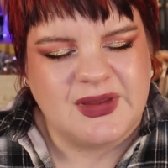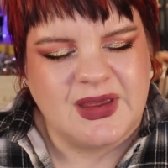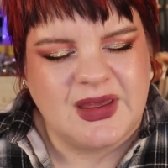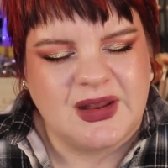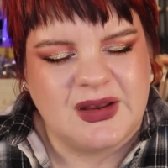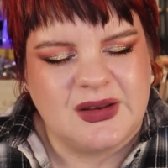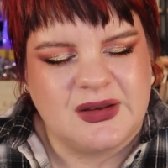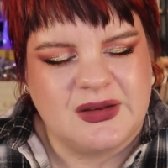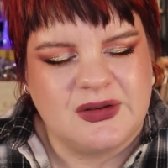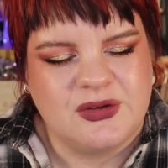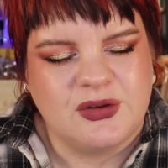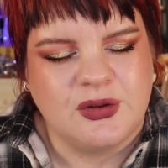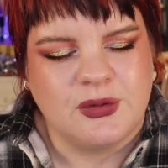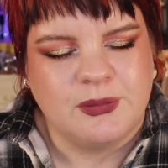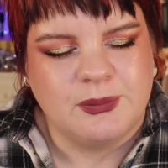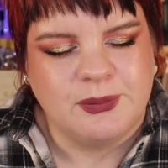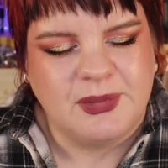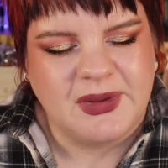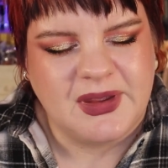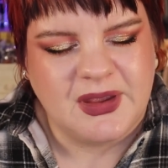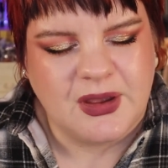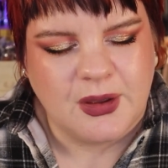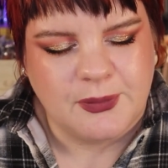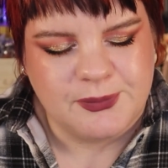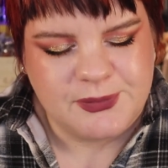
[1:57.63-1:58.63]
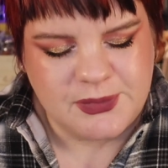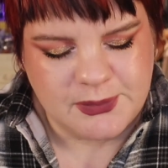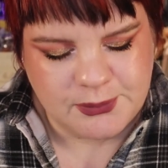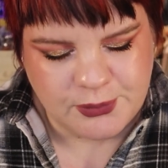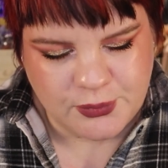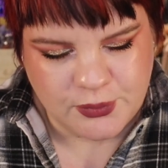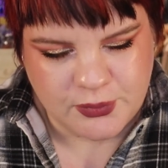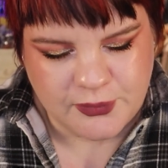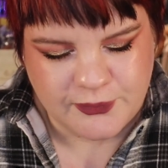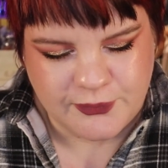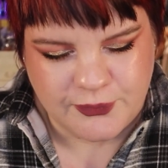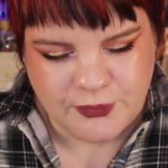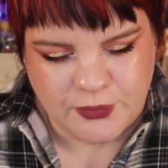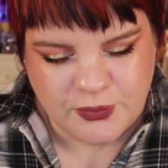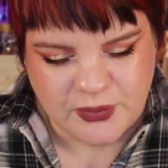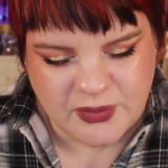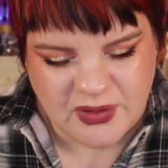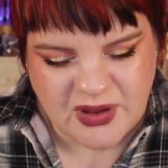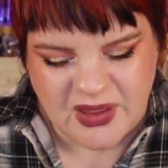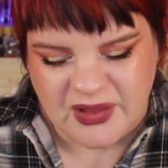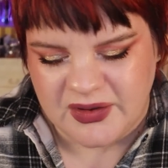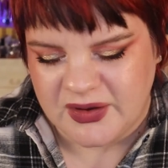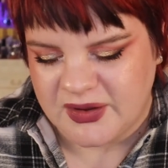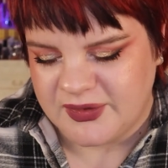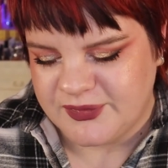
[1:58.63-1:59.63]
then don't pick up the book for
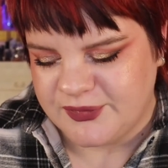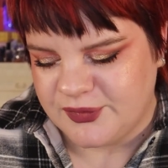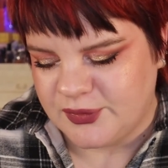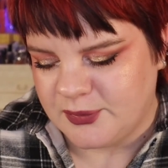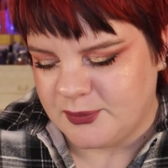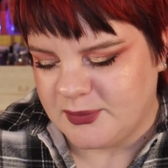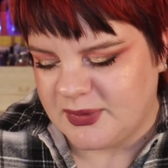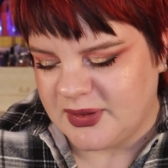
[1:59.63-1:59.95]
another